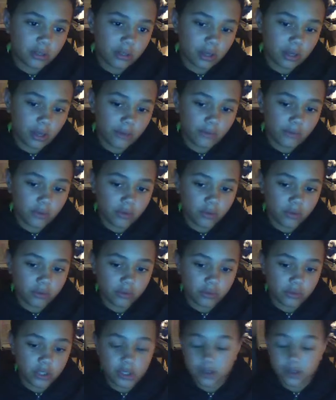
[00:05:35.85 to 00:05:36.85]
half a grilled
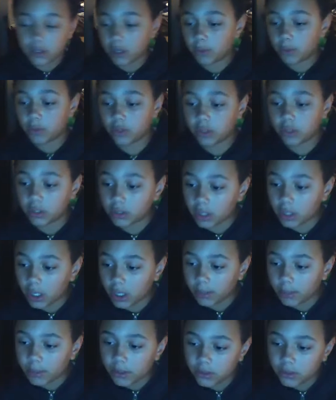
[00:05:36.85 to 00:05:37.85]
cheese sandwich on
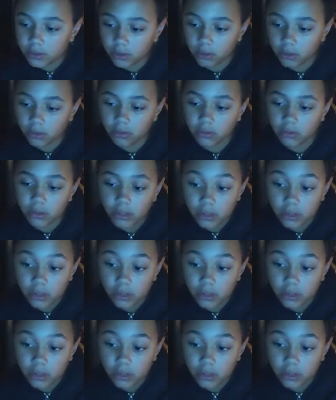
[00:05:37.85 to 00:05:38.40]
top, so